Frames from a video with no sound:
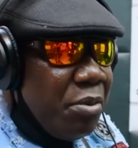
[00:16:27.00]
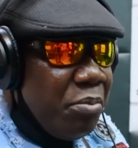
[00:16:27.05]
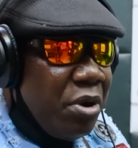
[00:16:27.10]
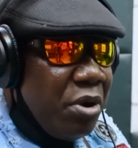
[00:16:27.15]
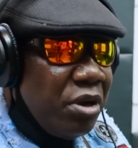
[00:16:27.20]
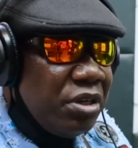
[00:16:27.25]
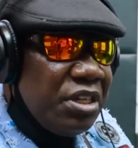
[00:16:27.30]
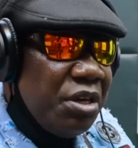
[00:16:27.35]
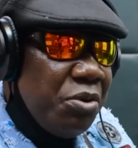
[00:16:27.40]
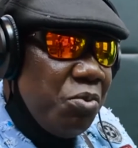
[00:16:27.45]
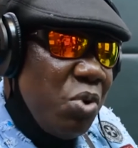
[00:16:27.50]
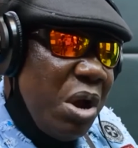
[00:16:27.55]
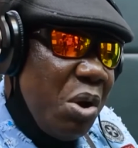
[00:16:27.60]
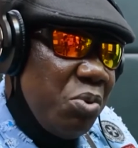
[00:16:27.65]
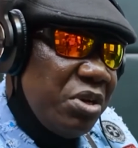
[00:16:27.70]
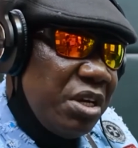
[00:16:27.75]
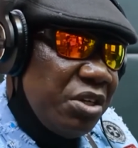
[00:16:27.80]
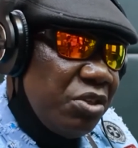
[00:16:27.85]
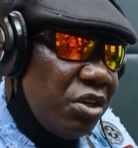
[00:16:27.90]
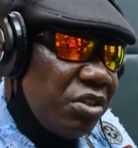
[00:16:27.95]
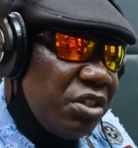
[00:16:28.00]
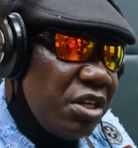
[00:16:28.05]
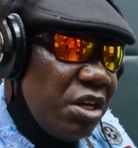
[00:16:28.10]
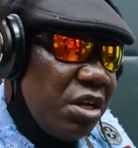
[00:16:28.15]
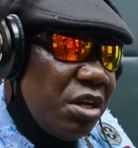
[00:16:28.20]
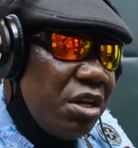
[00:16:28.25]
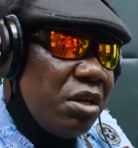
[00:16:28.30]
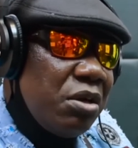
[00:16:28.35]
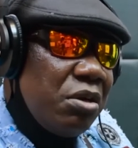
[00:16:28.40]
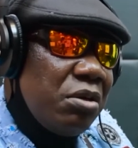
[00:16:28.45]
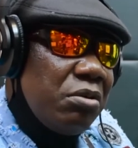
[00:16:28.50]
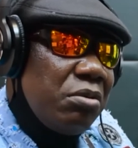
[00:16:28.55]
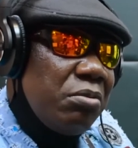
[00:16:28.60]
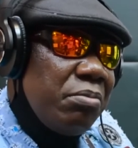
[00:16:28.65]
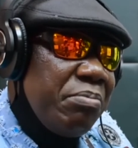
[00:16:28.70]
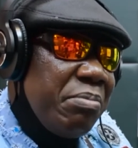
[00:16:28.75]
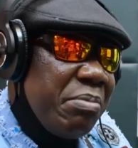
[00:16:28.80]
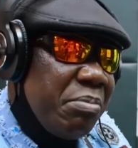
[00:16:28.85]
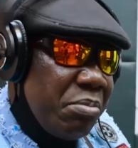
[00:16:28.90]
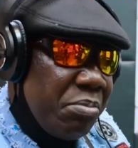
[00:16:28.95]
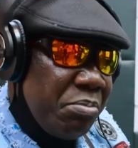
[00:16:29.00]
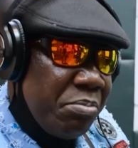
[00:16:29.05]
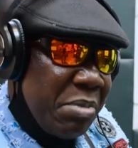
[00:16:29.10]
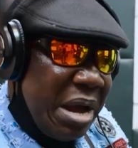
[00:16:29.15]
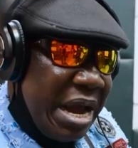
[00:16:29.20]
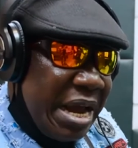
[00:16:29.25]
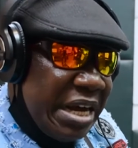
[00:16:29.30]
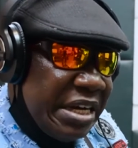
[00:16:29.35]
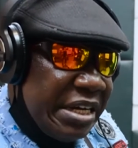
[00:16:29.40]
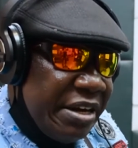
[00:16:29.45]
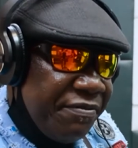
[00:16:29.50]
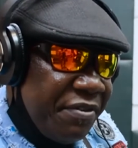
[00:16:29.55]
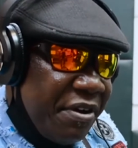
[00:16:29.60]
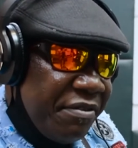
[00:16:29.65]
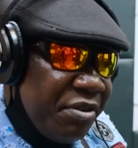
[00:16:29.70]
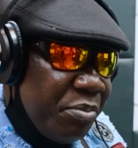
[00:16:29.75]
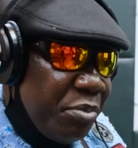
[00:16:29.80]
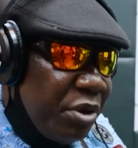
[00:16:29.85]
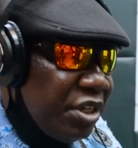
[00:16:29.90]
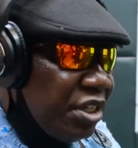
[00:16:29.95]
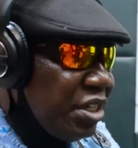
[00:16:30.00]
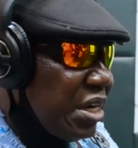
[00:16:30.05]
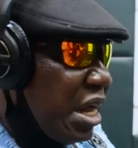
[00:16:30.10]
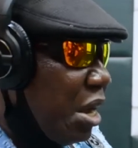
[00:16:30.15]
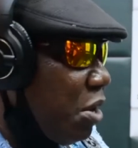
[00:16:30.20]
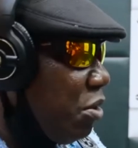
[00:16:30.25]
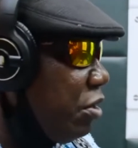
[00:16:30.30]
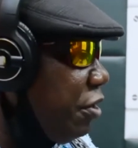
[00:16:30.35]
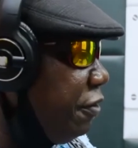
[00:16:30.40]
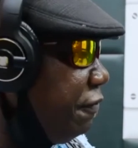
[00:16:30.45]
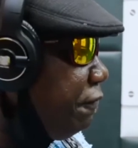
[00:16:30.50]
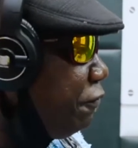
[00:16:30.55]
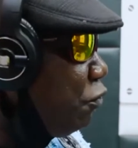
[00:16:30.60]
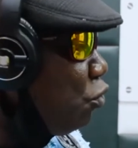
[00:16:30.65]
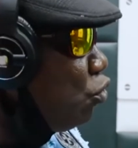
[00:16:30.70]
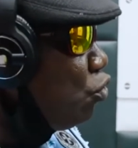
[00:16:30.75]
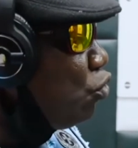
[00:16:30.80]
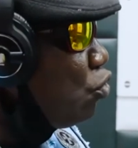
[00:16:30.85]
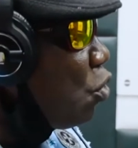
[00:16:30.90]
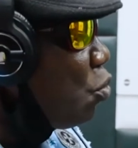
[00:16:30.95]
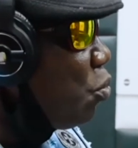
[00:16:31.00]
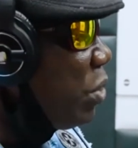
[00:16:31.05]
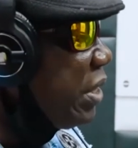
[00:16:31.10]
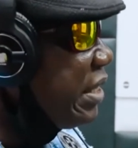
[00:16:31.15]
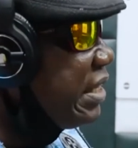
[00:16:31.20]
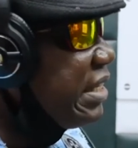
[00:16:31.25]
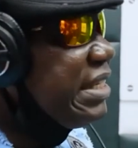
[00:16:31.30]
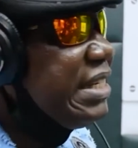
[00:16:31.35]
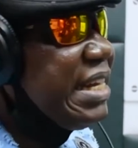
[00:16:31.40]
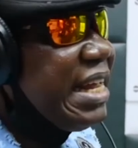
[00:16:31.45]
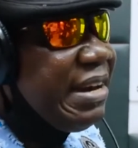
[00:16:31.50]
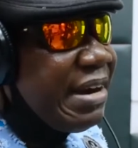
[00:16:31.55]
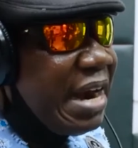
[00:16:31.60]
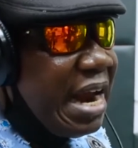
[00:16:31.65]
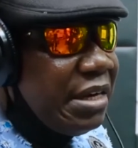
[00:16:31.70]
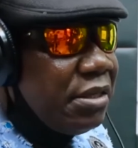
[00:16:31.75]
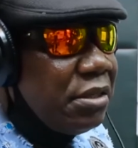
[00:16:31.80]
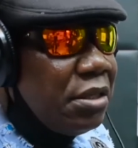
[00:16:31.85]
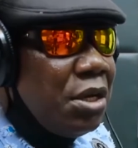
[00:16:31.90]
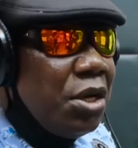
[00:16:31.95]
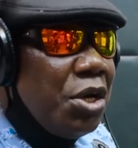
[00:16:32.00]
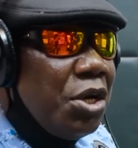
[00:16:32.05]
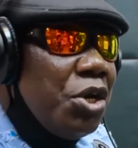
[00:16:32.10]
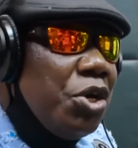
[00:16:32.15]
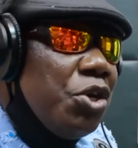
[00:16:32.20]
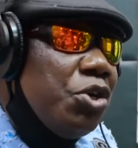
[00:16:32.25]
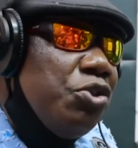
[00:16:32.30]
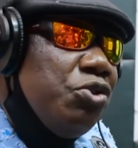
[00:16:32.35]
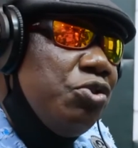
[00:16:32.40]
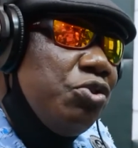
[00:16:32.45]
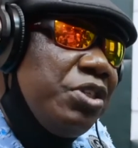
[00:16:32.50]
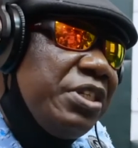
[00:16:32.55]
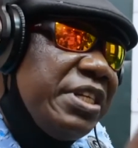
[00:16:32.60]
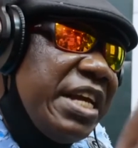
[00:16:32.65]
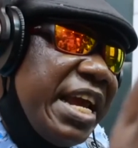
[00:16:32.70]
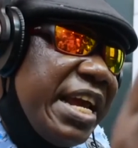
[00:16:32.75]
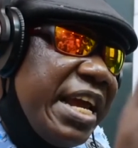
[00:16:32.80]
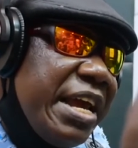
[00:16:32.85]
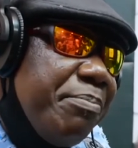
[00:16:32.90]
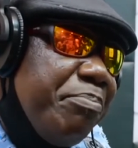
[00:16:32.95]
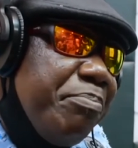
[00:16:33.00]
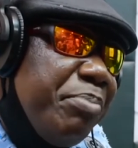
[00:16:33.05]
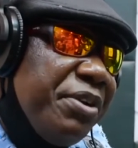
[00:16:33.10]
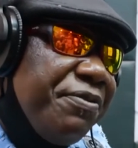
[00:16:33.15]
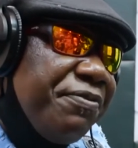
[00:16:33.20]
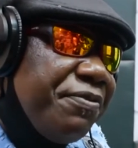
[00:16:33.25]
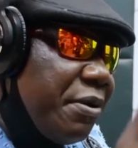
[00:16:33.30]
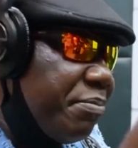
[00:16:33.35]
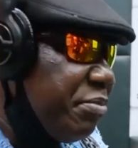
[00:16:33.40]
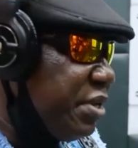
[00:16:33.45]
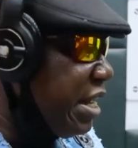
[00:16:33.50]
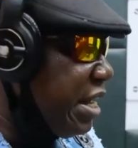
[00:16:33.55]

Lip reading: But the way when they talk say market day for everybody now, if you know what it day right, you take a bit from